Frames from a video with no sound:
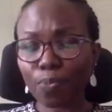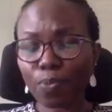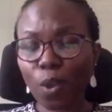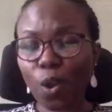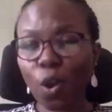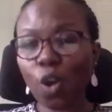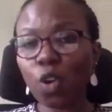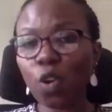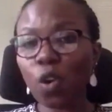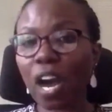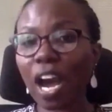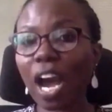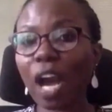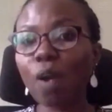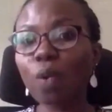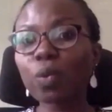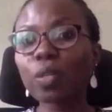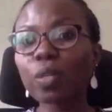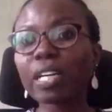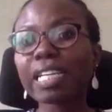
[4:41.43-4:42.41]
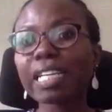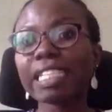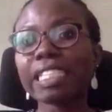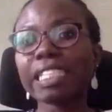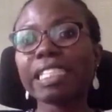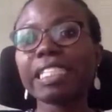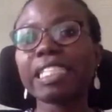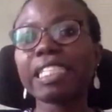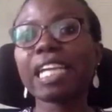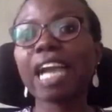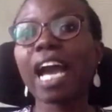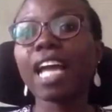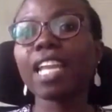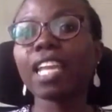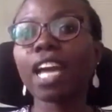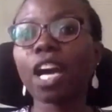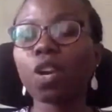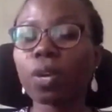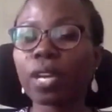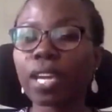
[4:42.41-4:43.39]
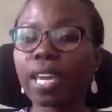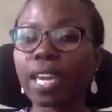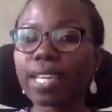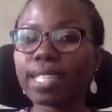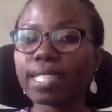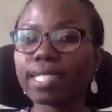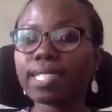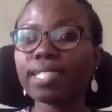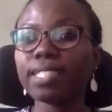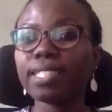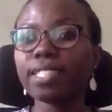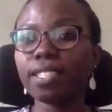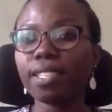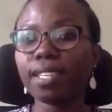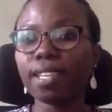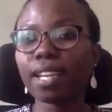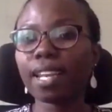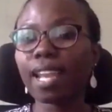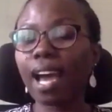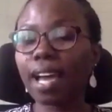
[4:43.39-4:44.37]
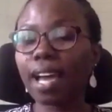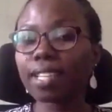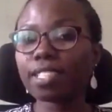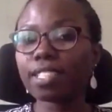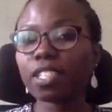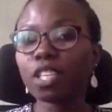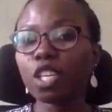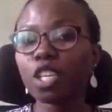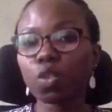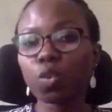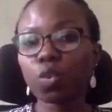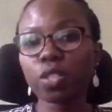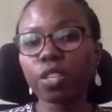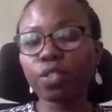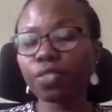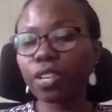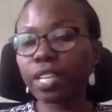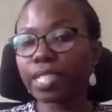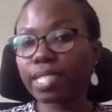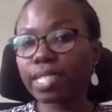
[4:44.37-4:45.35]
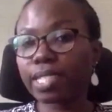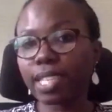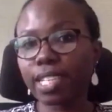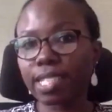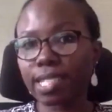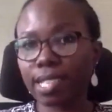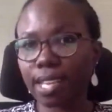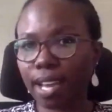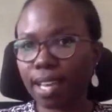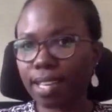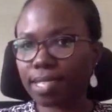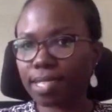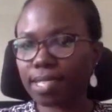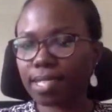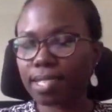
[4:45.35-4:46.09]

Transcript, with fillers: on how it can allocate land to different sectors,